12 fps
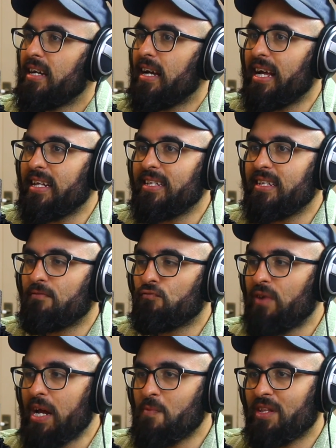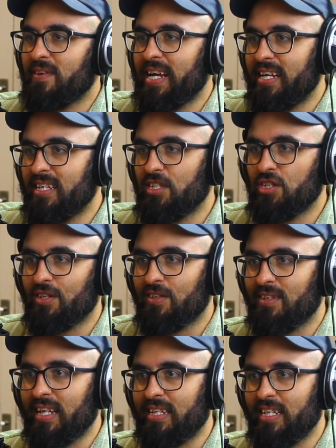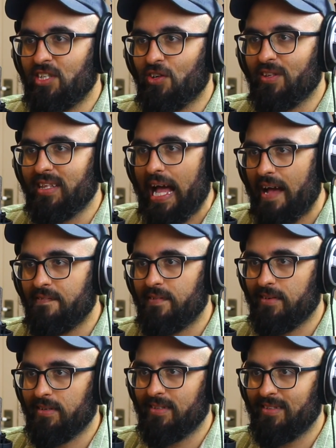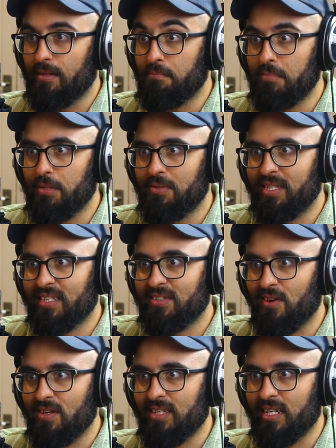And right when they're handing each other and they start laughing, the music starts